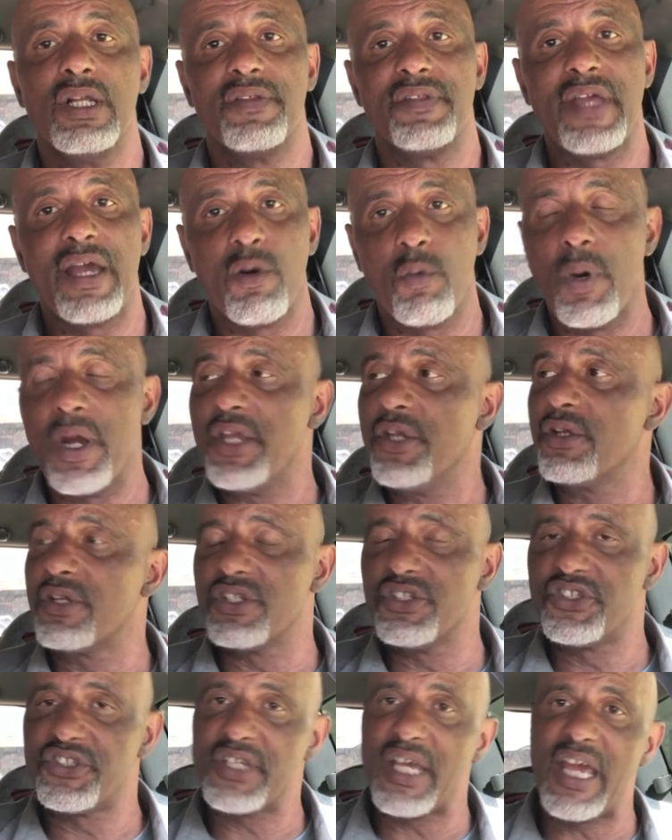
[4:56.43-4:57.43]
That way you
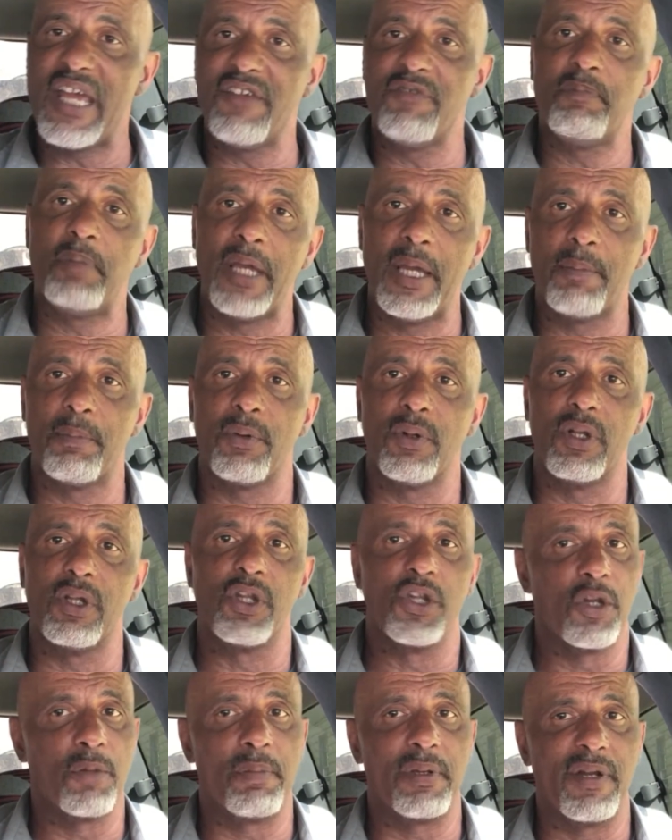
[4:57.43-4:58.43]
can save people a
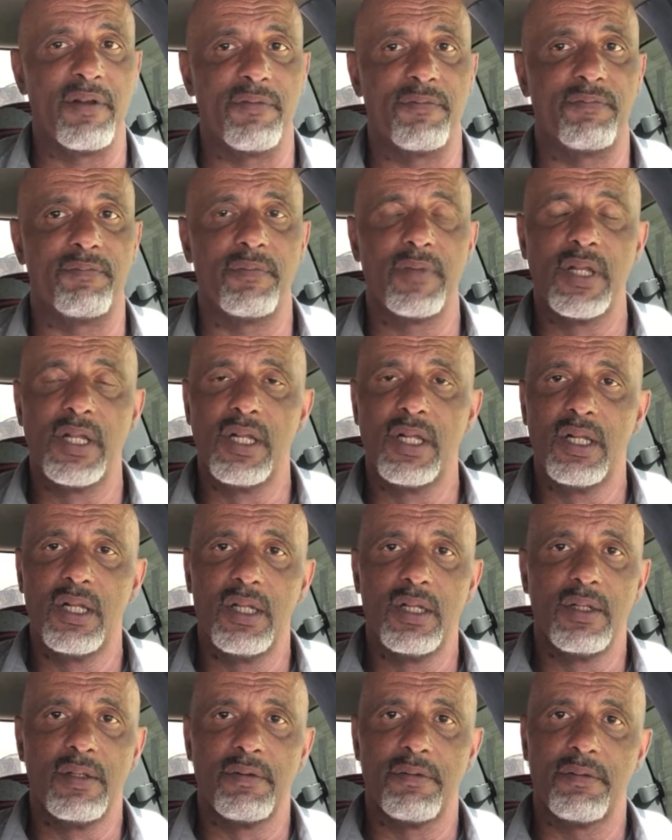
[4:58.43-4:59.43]
little bit of
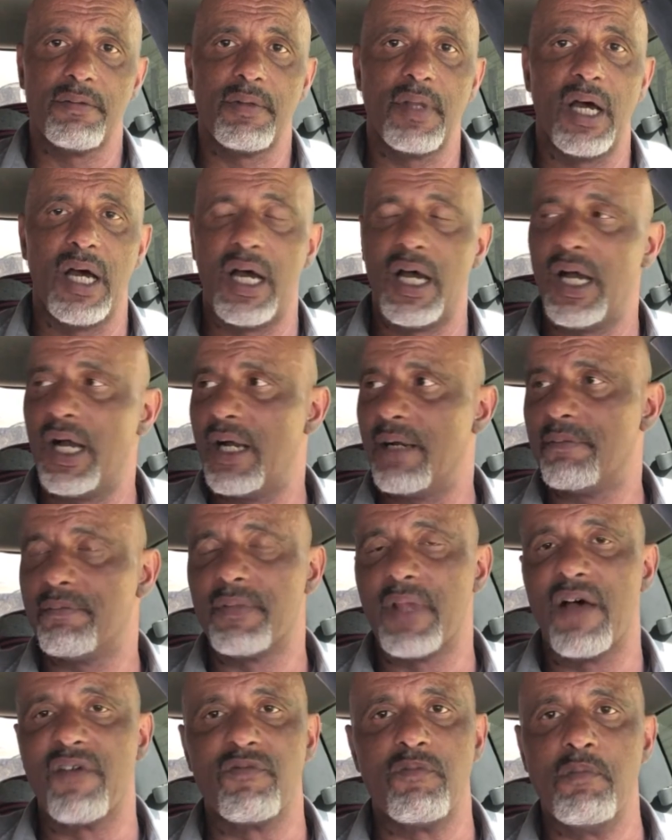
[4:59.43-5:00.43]

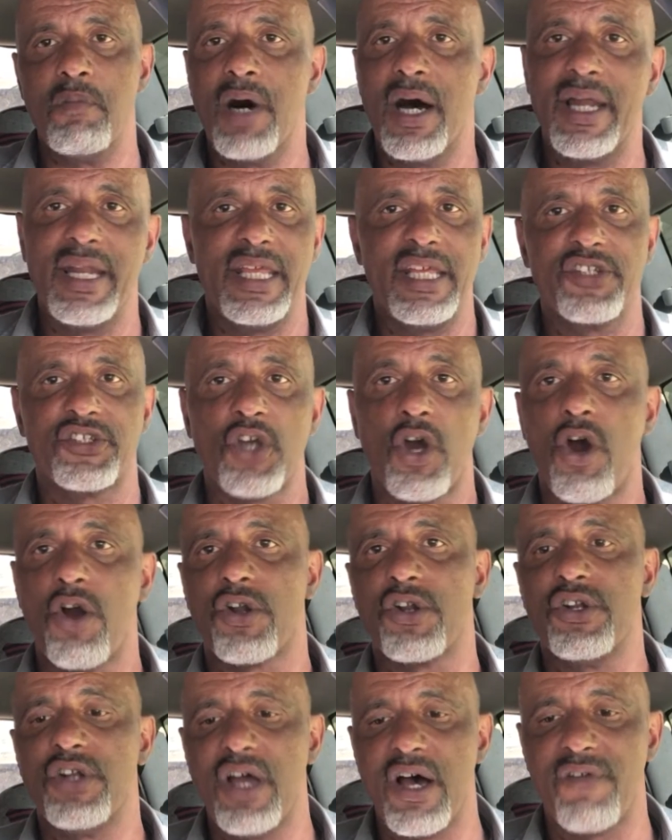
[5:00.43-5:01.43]
uh, of money. It's
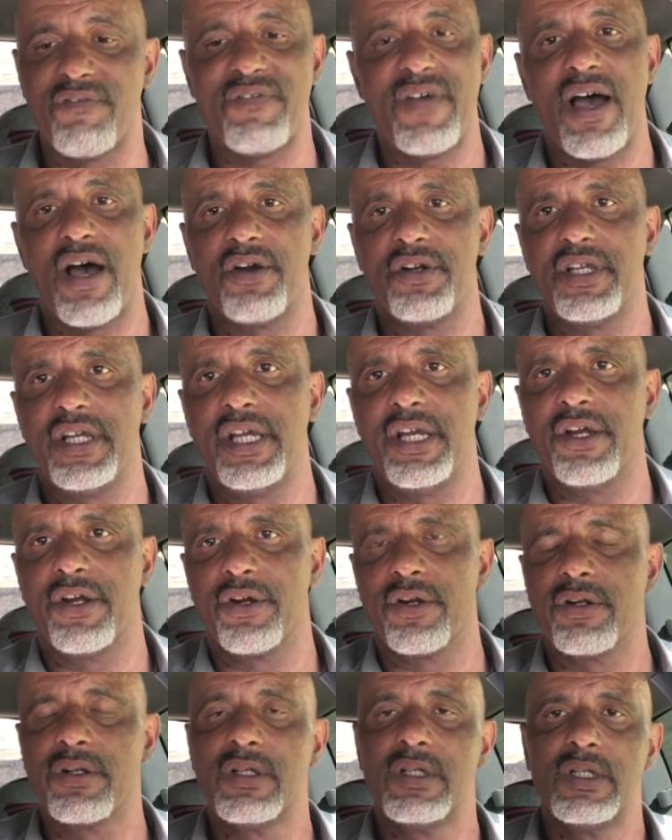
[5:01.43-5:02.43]
hard enough out
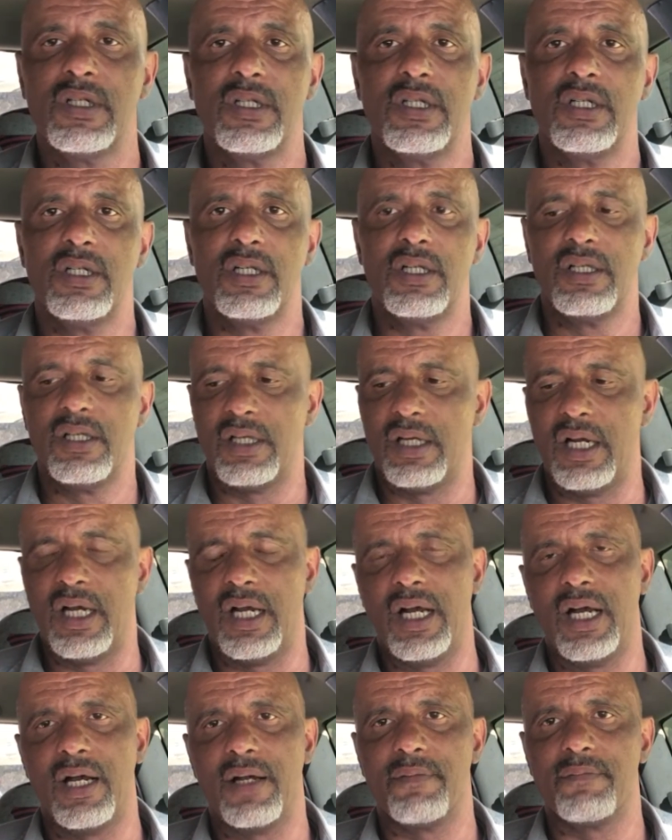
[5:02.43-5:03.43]
here
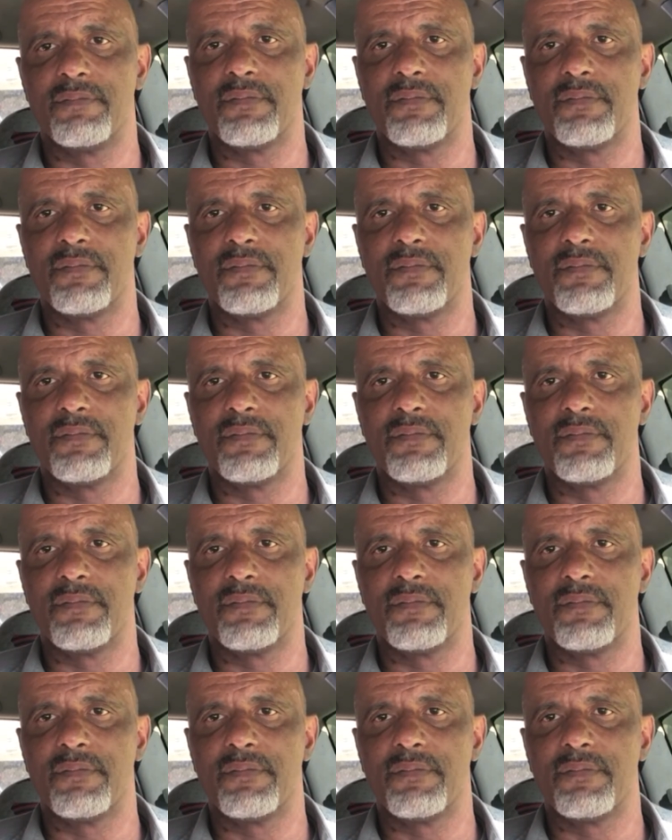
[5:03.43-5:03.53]
uh,